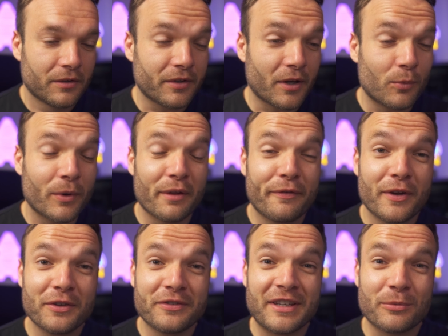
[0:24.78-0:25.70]
So one of the
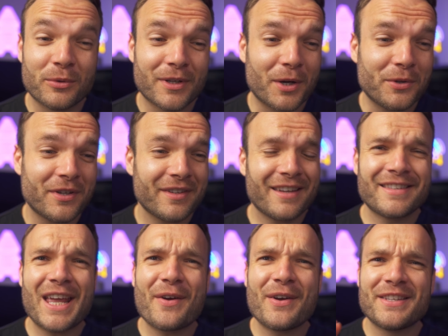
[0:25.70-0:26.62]
first things we'll notice
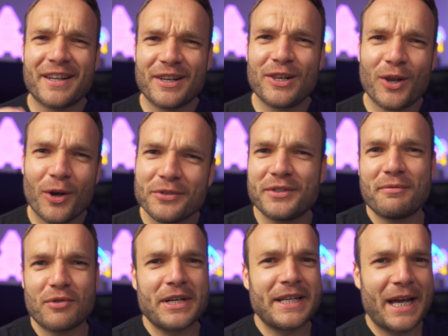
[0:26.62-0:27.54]
is there is a lot
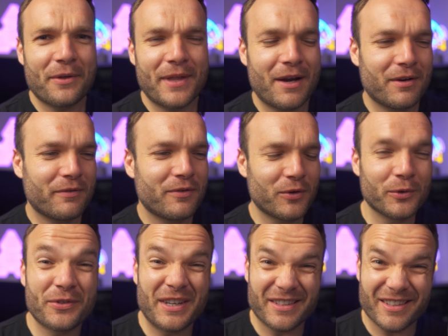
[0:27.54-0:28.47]
of red out there. And of
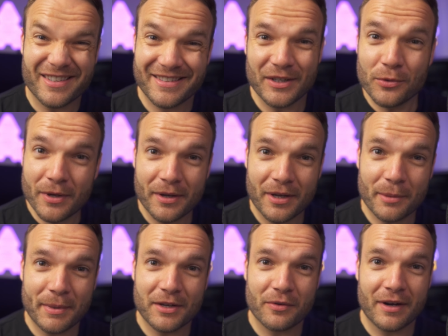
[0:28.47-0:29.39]
course, things are still going a
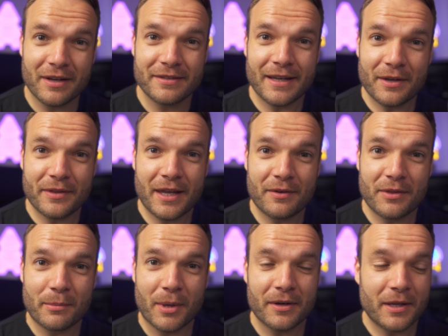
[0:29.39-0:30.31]
bit crazy out there in
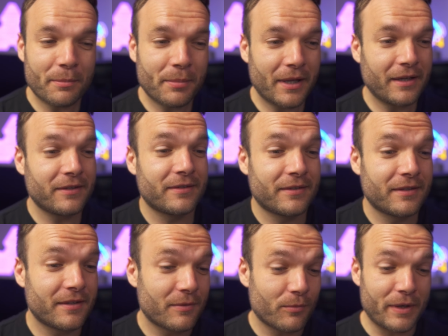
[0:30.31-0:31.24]
the marketplace
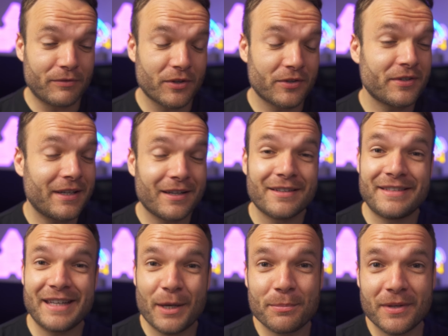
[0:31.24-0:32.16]
we've just seen a
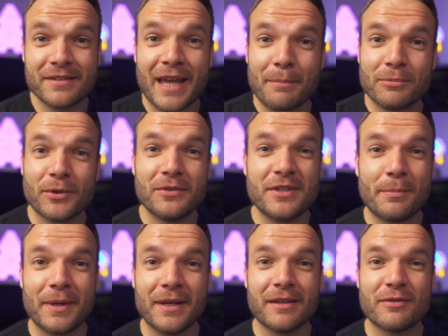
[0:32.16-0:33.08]
dip that's kept on
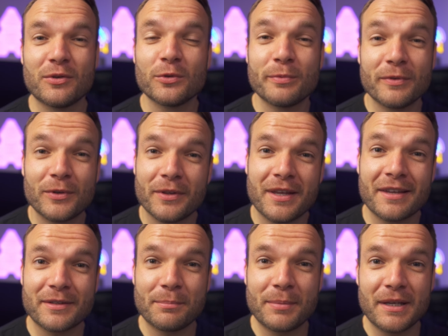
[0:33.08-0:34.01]
dipping. Of course, we've got the
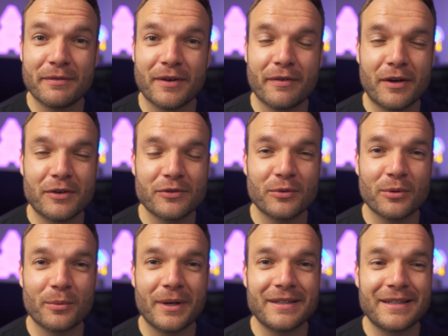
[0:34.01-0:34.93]
S&P 500 all
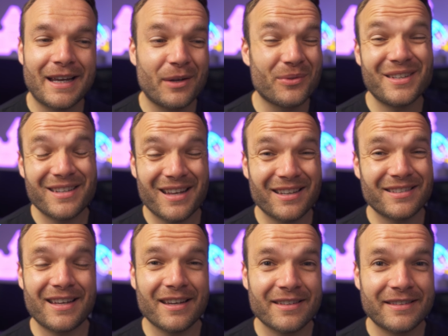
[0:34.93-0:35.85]
the way down. The
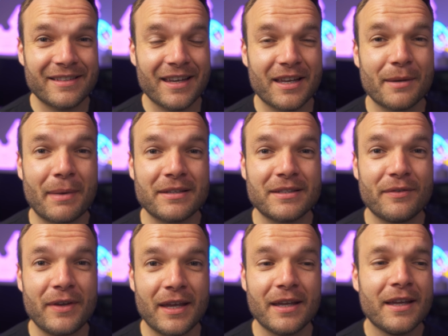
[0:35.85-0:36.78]
Nasdaq's taking a
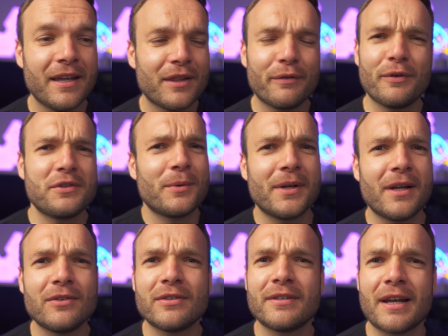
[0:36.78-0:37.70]
massive hit. The FTSE
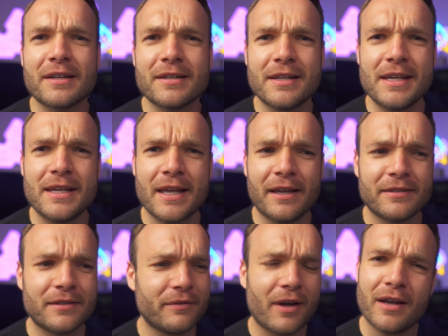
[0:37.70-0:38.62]
100 has actually uh,
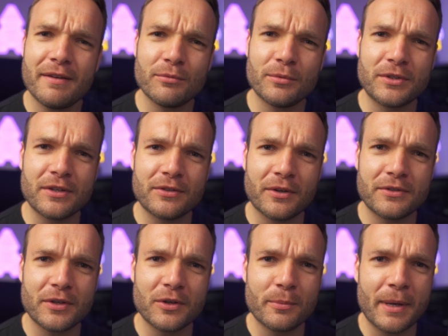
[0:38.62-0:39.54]
survived, which is
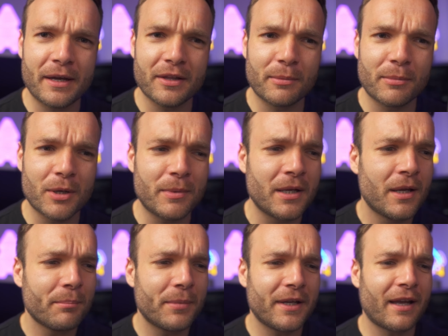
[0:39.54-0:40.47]
not too bad at the moment,
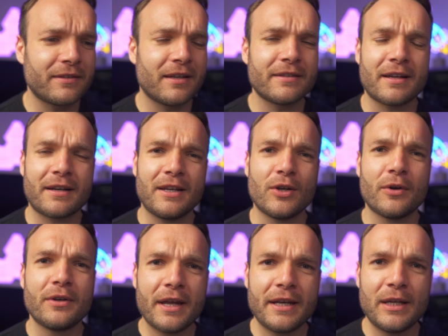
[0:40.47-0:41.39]
but it hasn't exactly
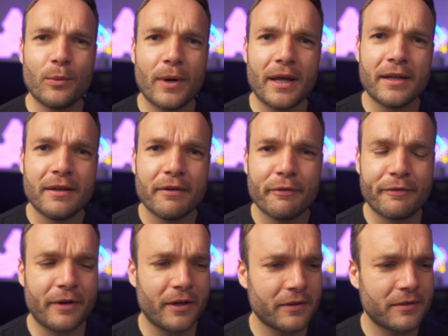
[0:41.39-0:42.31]
gone anywhere
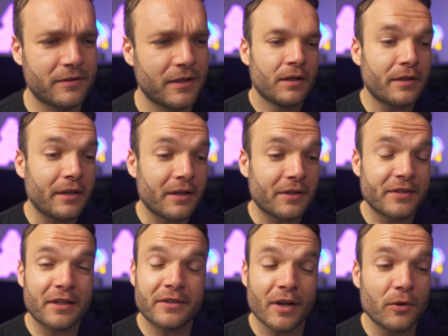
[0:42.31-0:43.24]
fast. Now you can
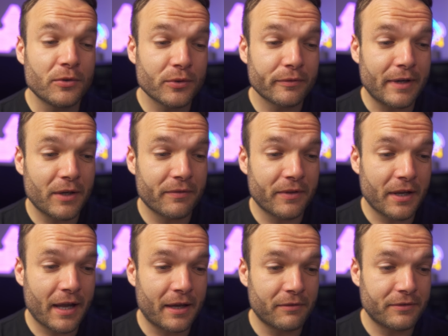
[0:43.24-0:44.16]
see the total value of the
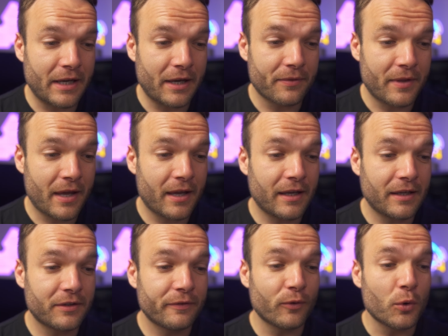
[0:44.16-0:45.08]
account down there
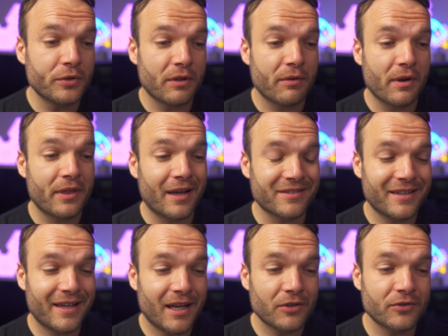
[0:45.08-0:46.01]
is
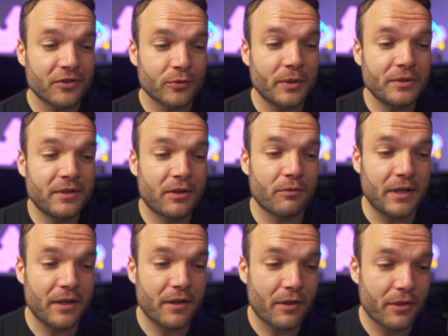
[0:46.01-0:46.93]

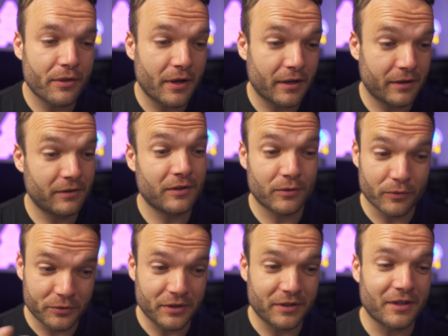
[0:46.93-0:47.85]
43,823. And of
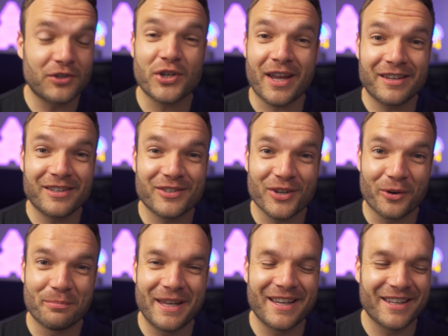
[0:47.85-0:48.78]
course, it's going to change
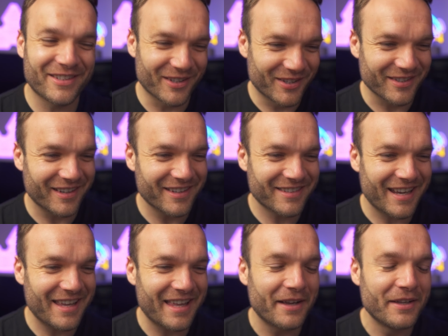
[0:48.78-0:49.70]
on me as soon as I
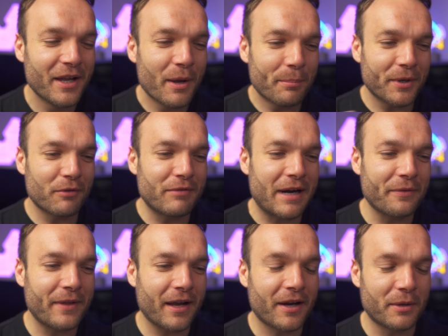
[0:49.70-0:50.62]
say that, but
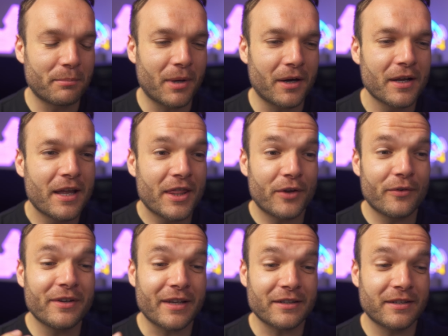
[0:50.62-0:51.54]
around that kind of mark.
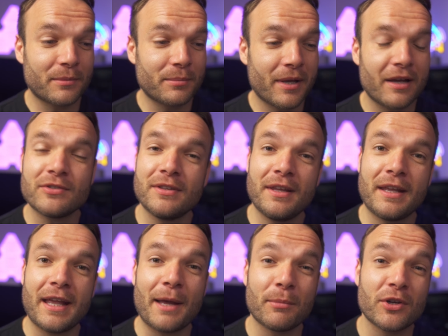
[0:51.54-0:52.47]
There is actually some cash in the
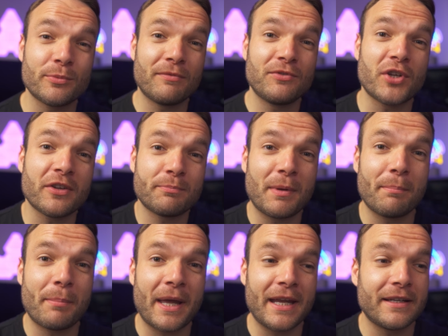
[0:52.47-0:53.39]
account because we've just
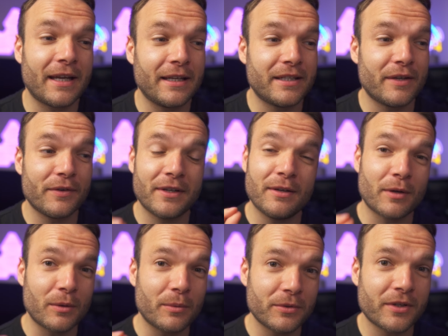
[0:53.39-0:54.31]
been paid a dividend.
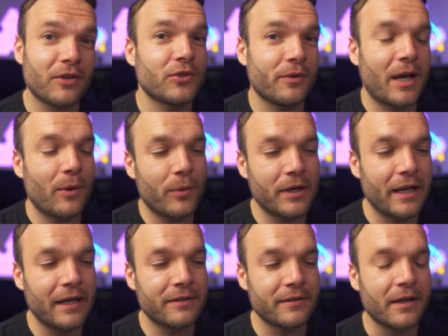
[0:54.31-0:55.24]
I will touch on that one
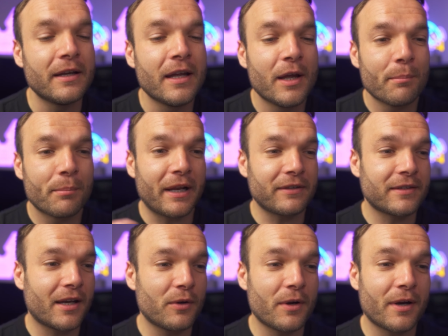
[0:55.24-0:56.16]
later, but let's
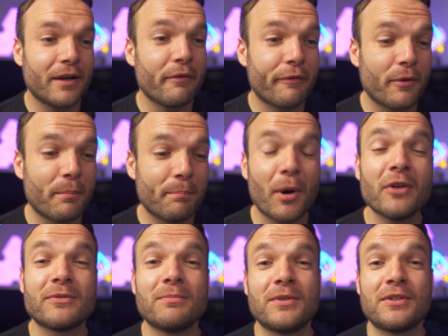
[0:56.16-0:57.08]
go kind of from
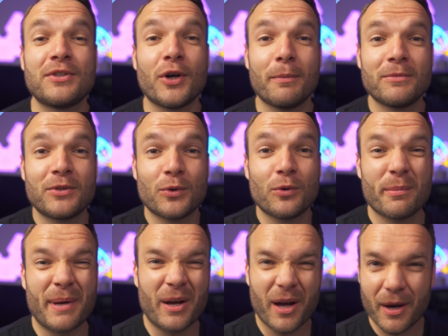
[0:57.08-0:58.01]
bottom to top to talk
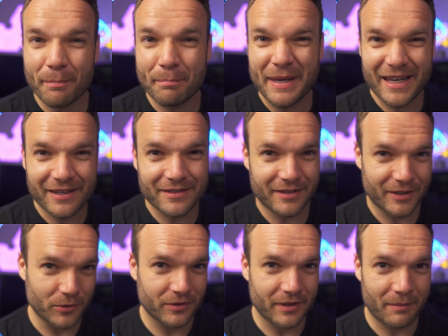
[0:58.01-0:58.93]
about our biggest
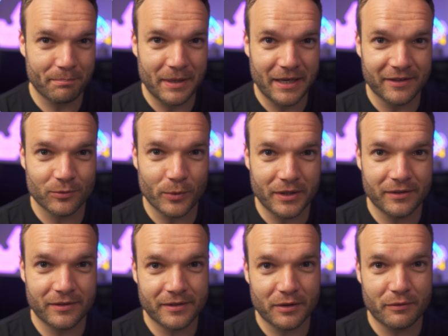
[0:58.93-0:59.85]
losers and biggest
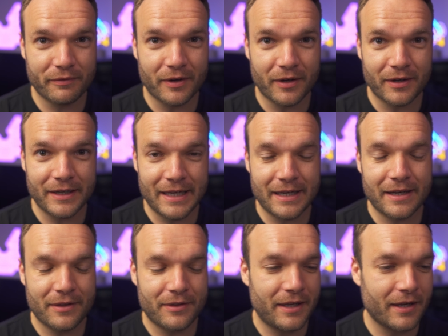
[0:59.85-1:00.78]
winners so far
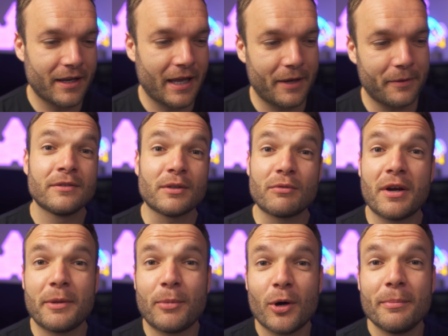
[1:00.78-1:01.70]
in the account. So right
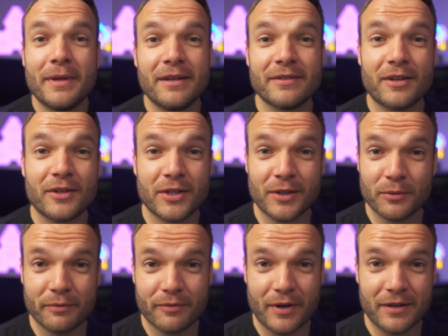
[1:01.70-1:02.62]
at the bottom is our good
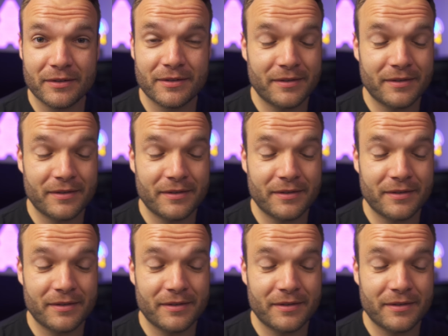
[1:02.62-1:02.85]
old friend